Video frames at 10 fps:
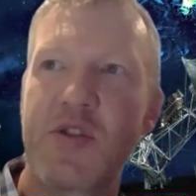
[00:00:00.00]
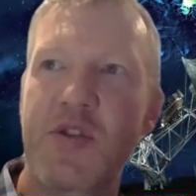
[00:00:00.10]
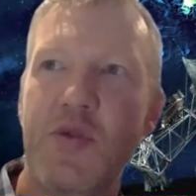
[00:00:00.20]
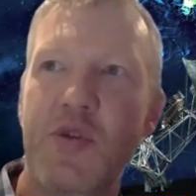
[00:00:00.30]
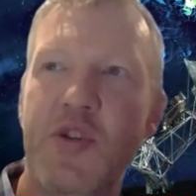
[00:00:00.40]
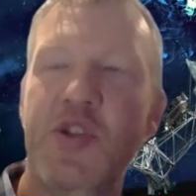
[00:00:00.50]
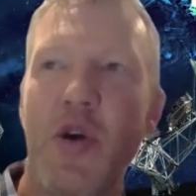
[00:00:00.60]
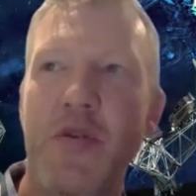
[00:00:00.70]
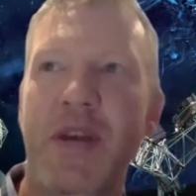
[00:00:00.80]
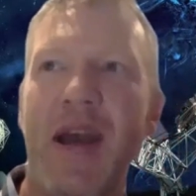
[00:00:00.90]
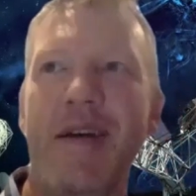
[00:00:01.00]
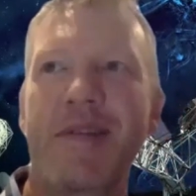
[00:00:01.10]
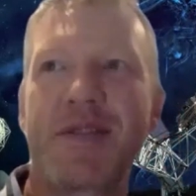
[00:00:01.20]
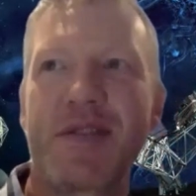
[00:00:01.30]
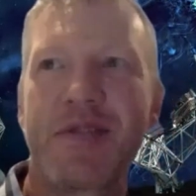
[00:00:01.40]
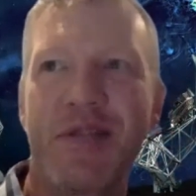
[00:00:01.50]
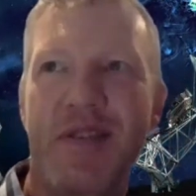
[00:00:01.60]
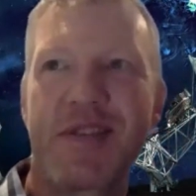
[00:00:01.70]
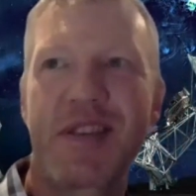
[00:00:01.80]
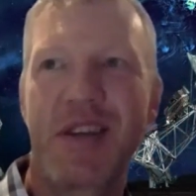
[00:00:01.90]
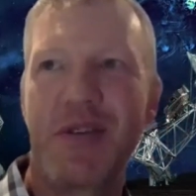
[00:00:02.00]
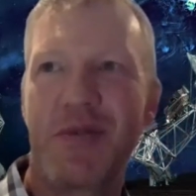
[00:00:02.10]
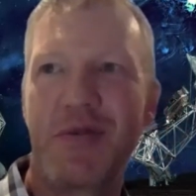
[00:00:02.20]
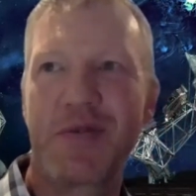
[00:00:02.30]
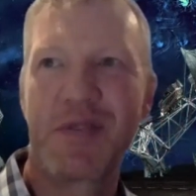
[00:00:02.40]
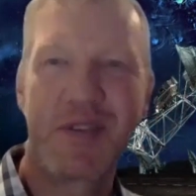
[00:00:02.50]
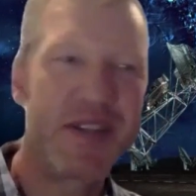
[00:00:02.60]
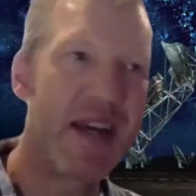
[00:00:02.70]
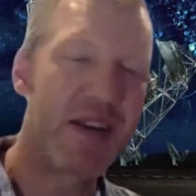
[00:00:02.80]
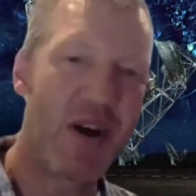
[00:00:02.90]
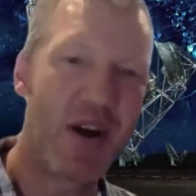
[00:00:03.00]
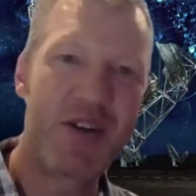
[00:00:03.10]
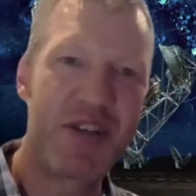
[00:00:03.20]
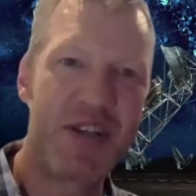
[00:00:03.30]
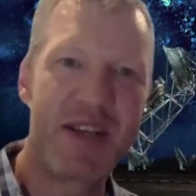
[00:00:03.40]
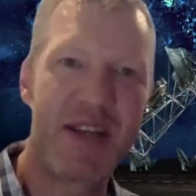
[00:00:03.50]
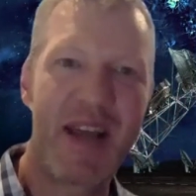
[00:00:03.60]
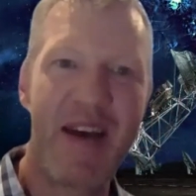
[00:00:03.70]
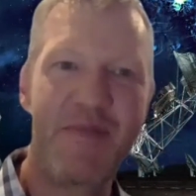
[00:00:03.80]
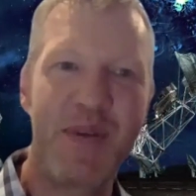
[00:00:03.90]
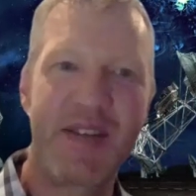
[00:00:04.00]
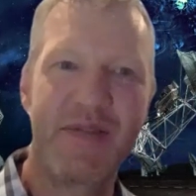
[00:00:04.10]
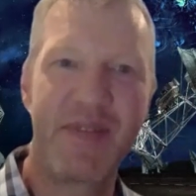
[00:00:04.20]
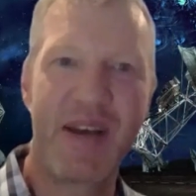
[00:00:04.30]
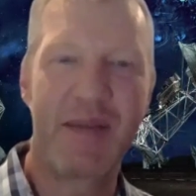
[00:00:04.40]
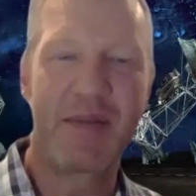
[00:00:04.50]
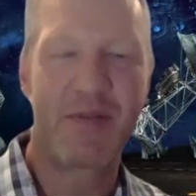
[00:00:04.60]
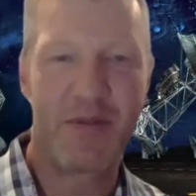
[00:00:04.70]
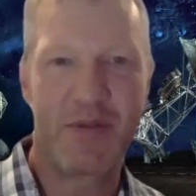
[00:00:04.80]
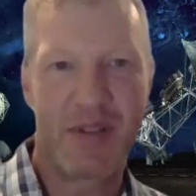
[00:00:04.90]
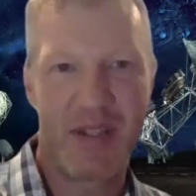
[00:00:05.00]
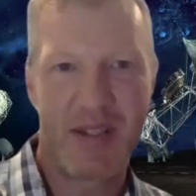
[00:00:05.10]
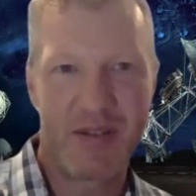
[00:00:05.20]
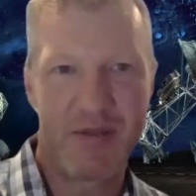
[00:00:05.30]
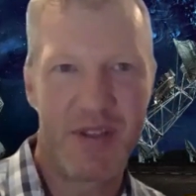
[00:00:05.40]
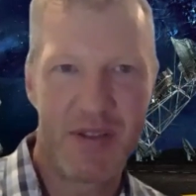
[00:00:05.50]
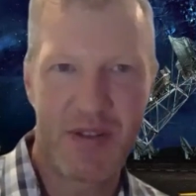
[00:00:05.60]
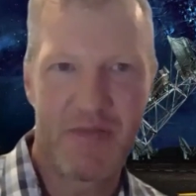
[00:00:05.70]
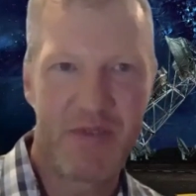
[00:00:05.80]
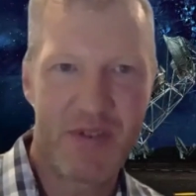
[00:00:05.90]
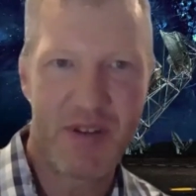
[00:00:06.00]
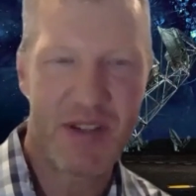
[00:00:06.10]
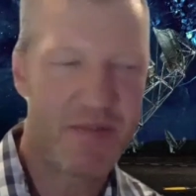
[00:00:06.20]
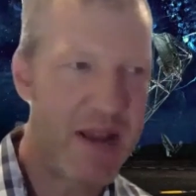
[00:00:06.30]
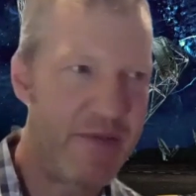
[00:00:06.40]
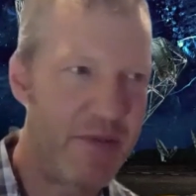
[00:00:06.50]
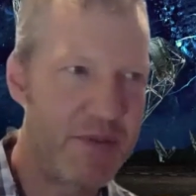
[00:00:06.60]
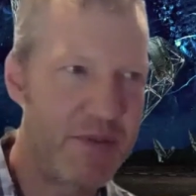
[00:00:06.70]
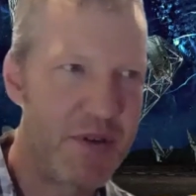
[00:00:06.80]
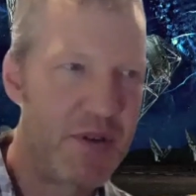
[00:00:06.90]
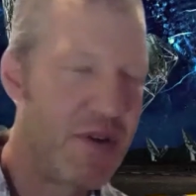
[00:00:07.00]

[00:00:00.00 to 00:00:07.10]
to showcase skills, technologies that have been developed for existing research infrastructure platforms